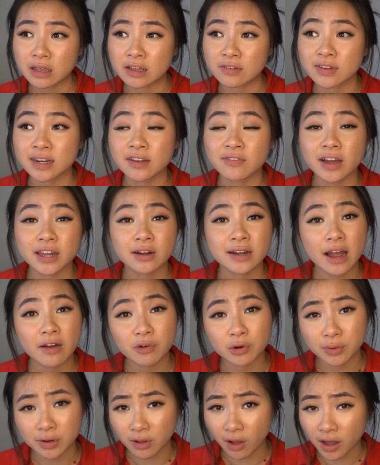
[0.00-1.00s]
even if I didn't have
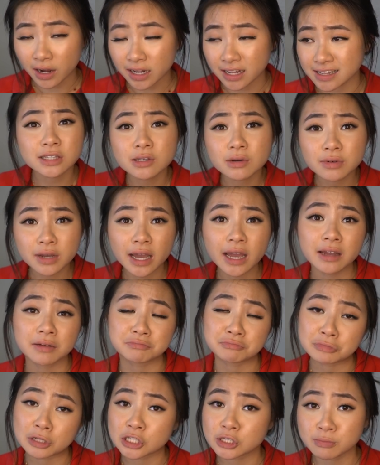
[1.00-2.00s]
a real audience. It's
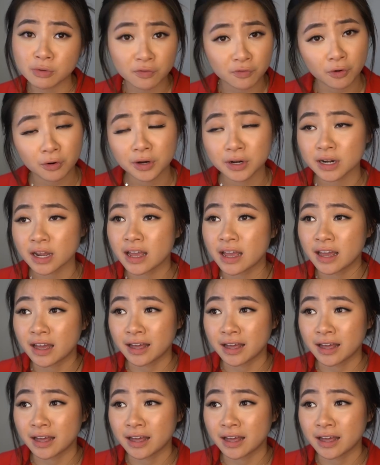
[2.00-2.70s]
okay, let's move forward.